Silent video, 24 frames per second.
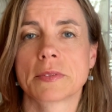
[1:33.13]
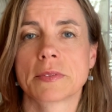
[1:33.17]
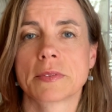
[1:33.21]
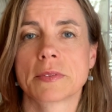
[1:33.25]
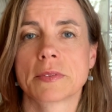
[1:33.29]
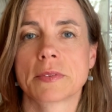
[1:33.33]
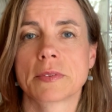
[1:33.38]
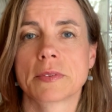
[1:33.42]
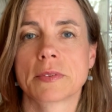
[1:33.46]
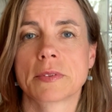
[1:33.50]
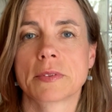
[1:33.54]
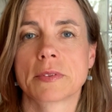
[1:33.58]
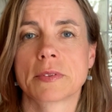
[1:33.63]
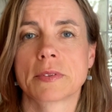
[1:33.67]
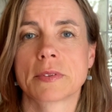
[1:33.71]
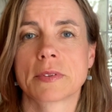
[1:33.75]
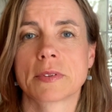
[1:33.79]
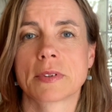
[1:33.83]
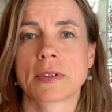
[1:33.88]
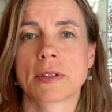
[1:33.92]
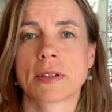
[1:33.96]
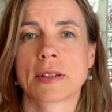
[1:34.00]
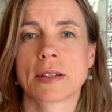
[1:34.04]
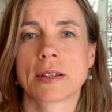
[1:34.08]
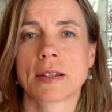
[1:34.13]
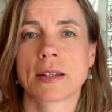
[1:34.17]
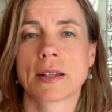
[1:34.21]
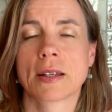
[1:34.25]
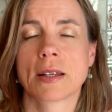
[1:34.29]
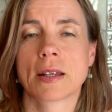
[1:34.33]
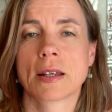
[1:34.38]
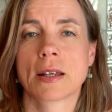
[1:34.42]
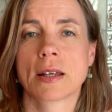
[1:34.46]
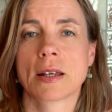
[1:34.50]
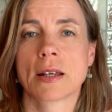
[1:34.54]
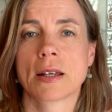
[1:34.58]

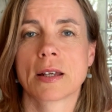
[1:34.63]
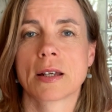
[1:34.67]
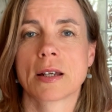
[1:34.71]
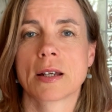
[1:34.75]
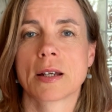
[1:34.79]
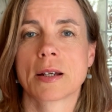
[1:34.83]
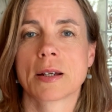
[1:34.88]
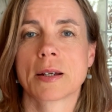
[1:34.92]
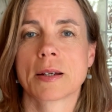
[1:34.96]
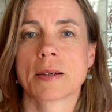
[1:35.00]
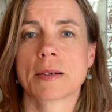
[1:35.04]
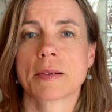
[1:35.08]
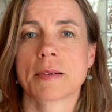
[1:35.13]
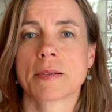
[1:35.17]
No one is speaking in this clip.